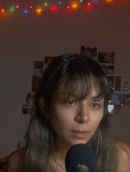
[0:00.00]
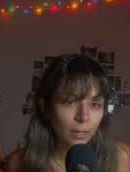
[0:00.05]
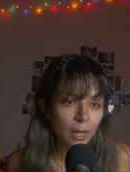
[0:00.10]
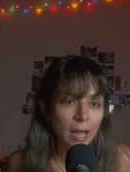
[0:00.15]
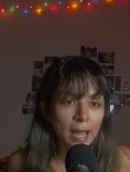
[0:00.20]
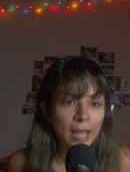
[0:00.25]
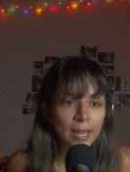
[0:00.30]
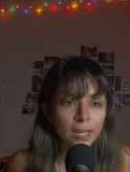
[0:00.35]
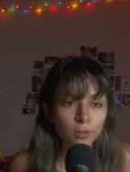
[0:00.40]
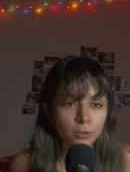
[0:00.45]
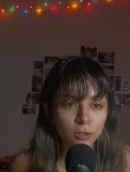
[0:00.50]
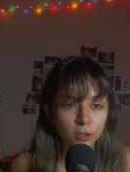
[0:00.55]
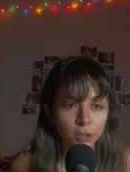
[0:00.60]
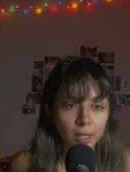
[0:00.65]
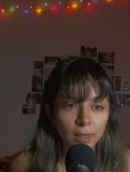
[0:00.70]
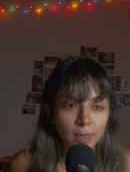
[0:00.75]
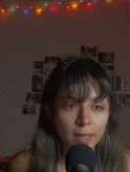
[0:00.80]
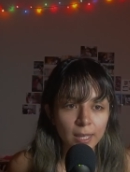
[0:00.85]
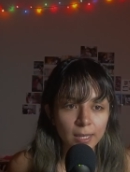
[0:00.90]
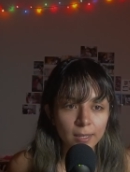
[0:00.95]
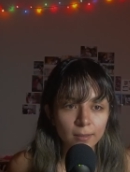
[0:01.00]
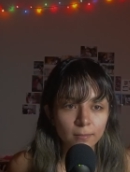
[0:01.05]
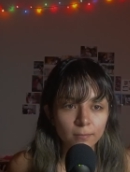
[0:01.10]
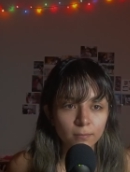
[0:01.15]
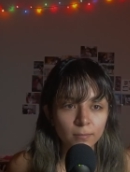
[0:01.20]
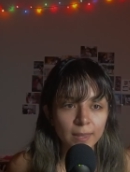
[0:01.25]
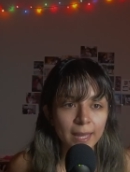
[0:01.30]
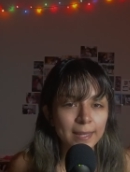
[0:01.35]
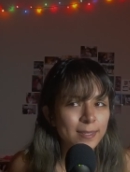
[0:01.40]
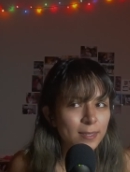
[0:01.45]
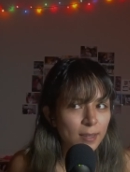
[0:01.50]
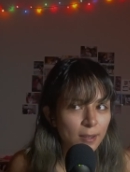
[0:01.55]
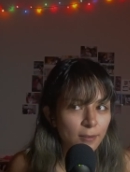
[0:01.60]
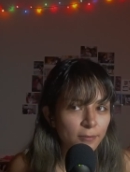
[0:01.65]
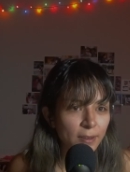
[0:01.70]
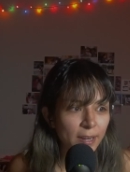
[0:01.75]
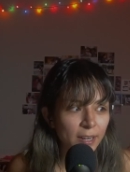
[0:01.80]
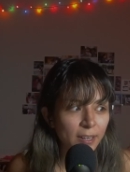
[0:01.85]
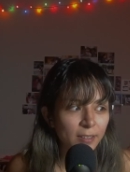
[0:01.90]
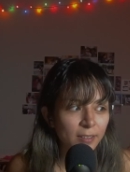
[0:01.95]
I usually think that's not
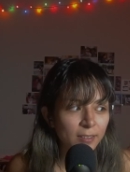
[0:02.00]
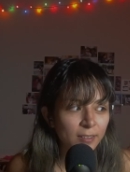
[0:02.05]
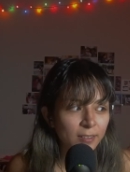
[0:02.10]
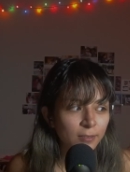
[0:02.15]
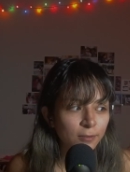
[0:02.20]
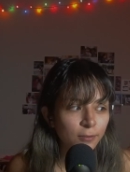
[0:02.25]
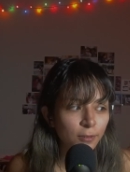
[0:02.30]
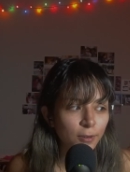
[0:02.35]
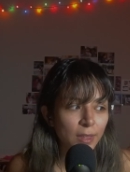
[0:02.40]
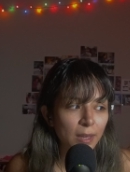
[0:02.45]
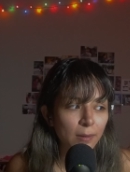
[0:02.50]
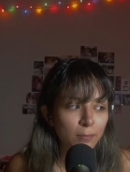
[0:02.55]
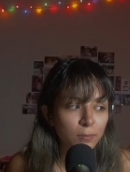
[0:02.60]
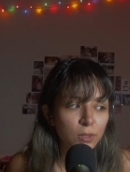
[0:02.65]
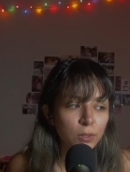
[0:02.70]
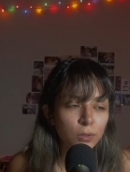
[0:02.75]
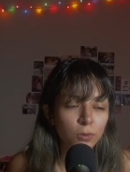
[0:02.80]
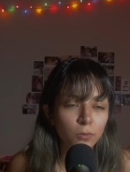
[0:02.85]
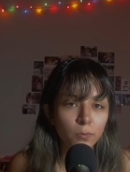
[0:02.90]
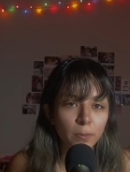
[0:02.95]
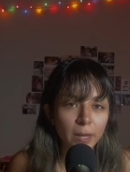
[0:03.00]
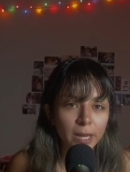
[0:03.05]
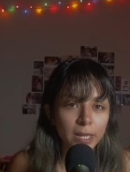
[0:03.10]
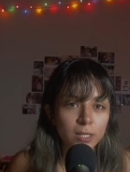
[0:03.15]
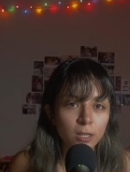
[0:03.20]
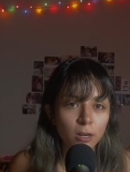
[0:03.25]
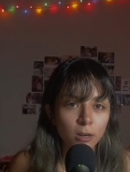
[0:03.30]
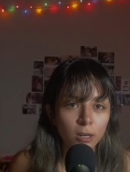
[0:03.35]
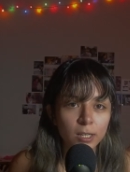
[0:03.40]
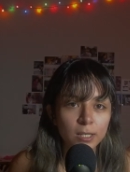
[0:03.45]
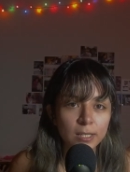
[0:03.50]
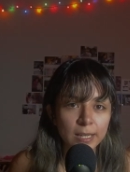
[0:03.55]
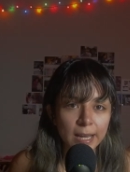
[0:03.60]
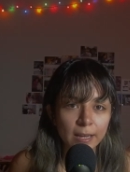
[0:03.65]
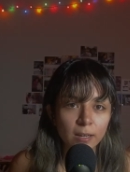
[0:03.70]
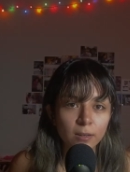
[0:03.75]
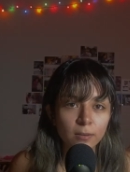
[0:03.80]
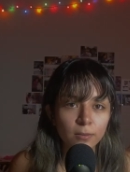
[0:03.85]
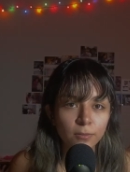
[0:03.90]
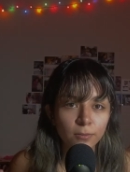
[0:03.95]
fair for them to base our
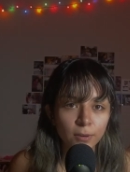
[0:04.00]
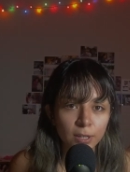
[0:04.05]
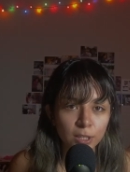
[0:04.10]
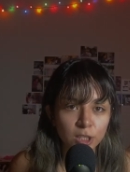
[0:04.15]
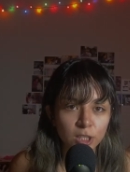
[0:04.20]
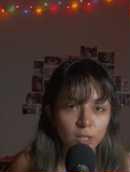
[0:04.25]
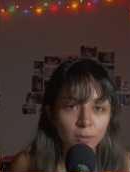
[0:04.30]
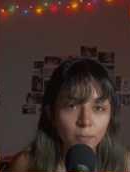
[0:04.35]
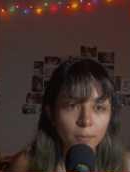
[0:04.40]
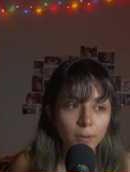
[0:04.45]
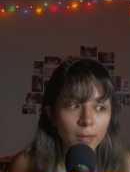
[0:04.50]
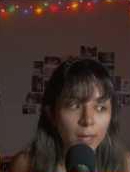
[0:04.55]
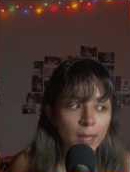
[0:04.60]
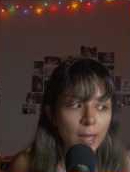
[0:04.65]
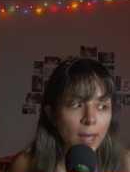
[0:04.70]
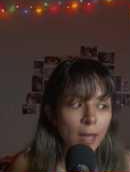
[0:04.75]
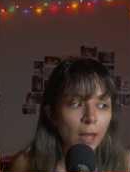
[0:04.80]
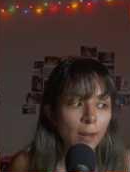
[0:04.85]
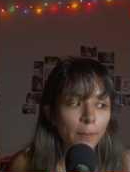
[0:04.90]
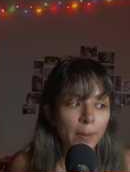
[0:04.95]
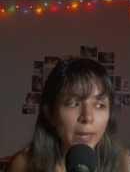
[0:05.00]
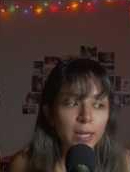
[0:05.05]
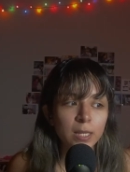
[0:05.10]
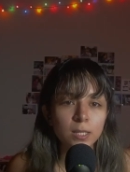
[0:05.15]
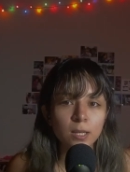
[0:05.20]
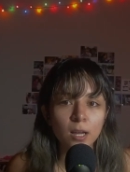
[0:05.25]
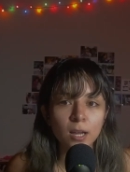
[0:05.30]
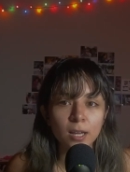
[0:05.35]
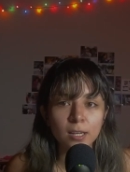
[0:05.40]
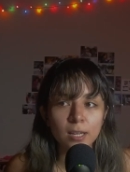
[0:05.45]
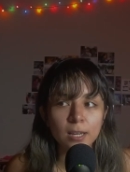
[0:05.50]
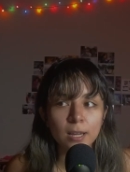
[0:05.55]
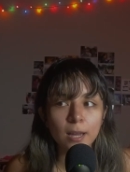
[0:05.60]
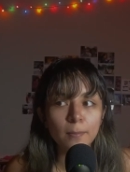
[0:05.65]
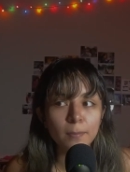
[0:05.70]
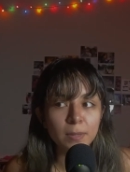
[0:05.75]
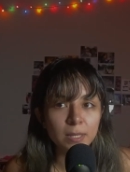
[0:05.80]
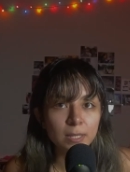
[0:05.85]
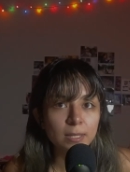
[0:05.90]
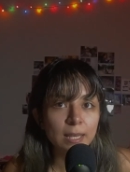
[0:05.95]
entire friendship based on
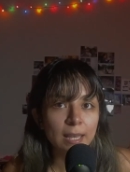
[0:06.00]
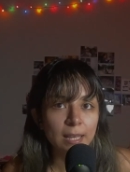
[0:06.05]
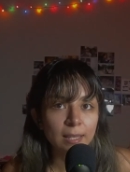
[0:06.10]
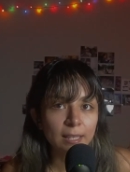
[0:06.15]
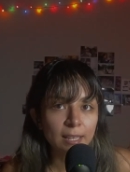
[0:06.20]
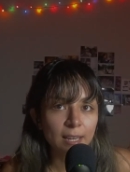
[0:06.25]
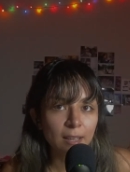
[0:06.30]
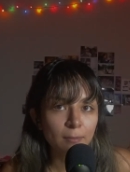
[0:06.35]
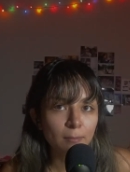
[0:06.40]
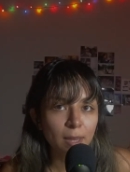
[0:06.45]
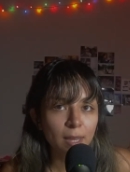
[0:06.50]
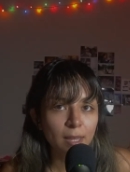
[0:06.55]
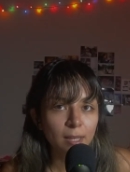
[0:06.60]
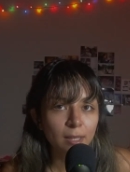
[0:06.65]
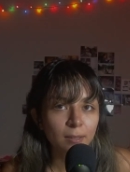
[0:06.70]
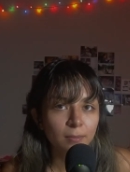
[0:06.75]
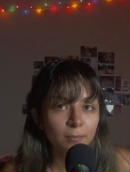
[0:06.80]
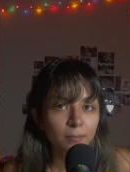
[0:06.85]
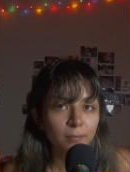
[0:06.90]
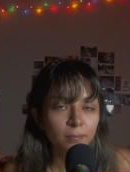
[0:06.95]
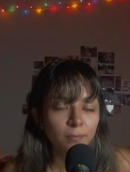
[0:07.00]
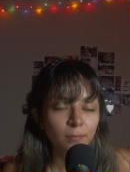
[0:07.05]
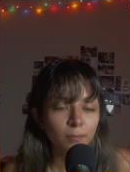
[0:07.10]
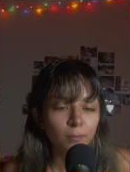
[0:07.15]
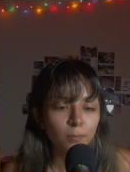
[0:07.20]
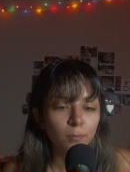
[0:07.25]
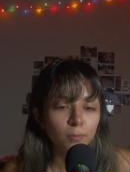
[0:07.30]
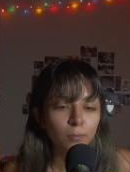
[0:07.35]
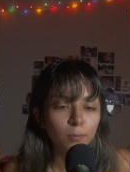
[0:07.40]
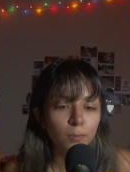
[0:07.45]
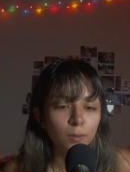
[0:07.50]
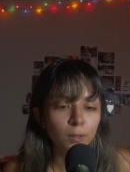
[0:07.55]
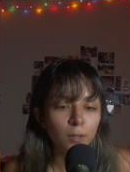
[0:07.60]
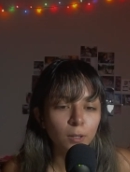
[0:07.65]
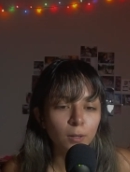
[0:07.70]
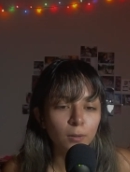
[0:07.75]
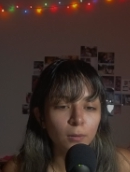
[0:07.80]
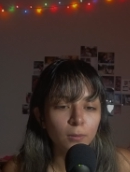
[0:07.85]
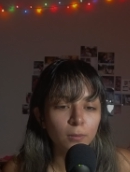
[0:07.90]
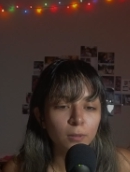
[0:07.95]
a mistake that I make. You
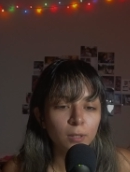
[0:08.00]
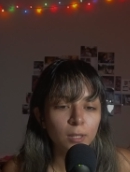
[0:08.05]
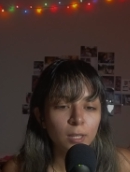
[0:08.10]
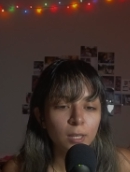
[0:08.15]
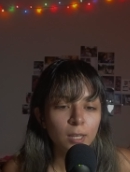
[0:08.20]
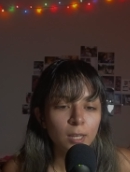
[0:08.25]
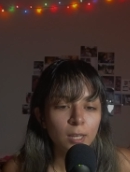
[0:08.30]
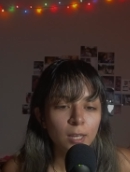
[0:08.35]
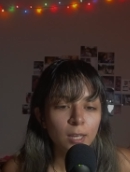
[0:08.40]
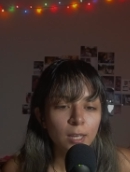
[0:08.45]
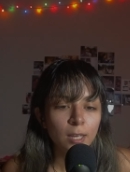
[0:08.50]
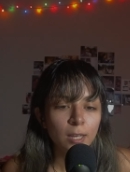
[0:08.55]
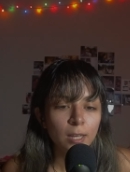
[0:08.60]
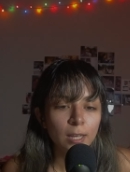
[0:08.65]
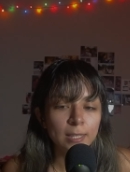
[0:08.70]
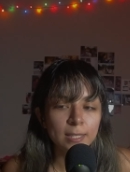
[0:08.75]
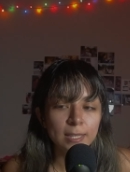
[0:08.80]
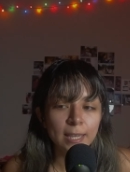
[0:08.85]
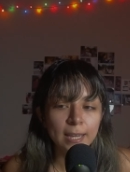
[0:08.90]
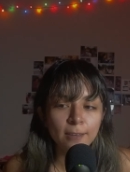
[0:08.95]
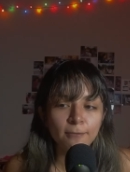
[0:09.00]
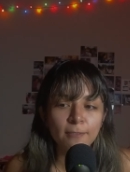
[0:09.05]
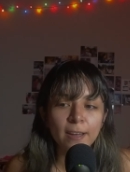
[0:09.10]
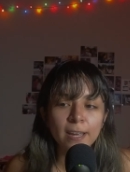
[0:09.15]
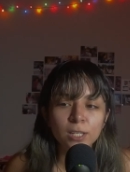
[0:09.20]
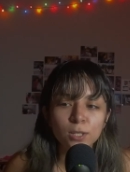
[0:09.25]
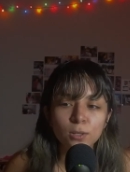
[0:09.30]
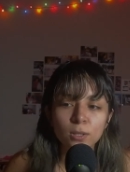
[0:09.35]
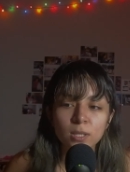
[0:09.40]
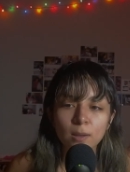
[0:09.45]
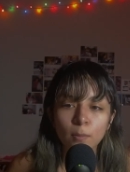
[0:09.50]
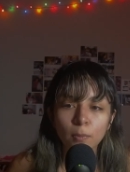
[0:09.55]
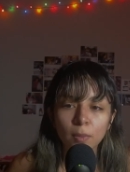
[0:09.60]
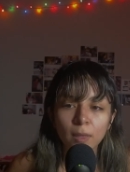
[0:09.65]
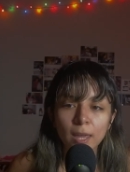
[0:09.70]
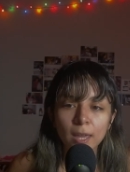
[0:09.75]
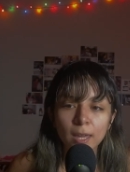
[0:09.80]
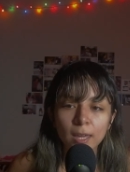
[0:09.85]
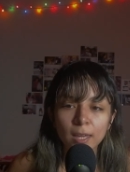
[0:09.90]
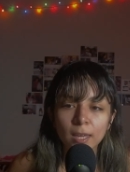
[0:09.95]
know, it's like if I do
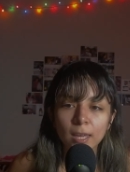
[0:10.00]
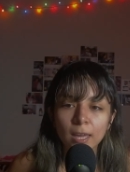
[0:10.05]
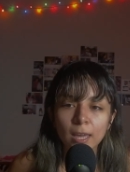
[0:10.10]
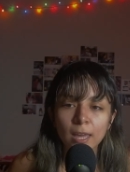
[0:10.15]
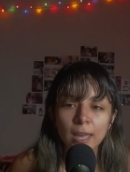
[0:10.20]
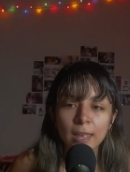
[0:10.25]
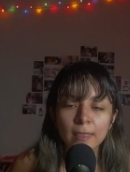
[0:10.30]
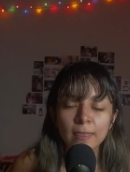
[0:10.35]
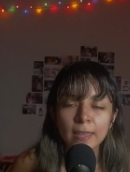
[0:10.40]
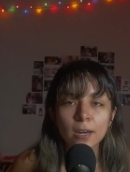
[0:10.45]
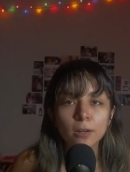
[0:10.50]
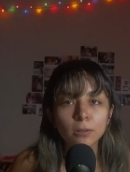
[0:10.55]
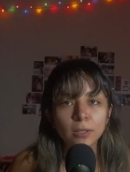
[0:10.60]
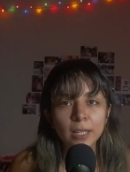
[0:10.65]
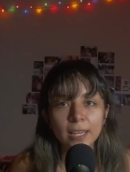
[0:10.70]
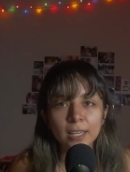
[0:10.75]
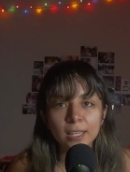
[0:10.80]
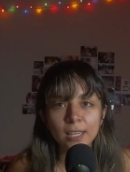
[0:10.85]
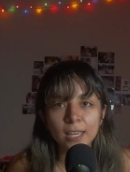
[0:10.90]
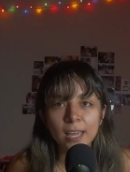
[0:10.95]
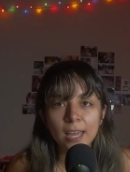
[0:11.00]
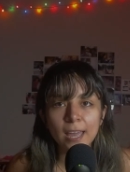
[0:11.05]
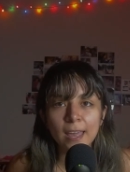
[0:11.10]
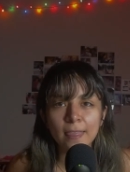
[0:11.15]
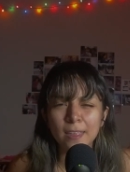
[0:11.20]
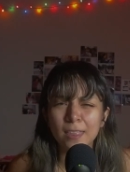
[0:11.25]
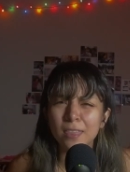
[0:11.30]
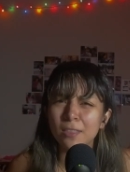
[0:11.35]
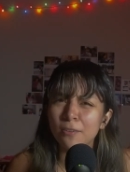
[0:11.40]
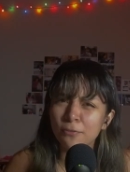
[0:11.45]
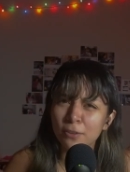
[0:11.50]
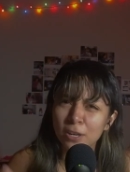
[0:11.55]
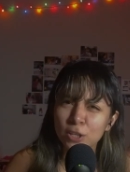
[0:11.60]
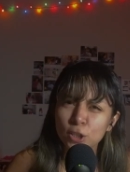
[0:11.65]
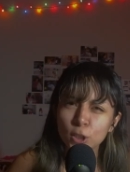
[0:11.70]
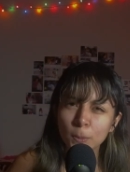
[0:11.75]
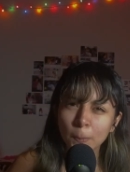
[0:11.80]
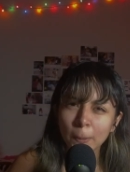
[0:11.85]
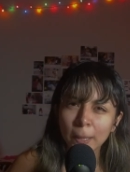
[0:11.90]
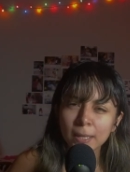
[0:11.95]
something and they don't like it and then the
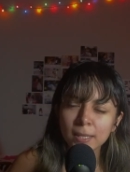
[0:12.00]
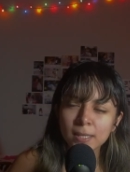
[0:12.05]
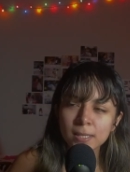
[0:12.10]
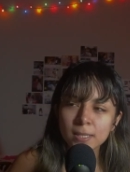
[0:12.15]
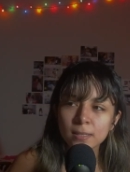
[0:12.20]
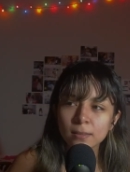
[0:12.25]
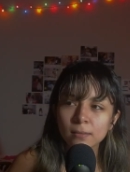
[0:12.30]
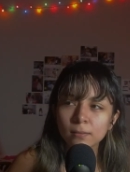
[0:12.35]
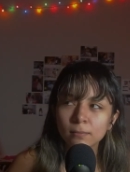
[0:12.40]
friendship ends,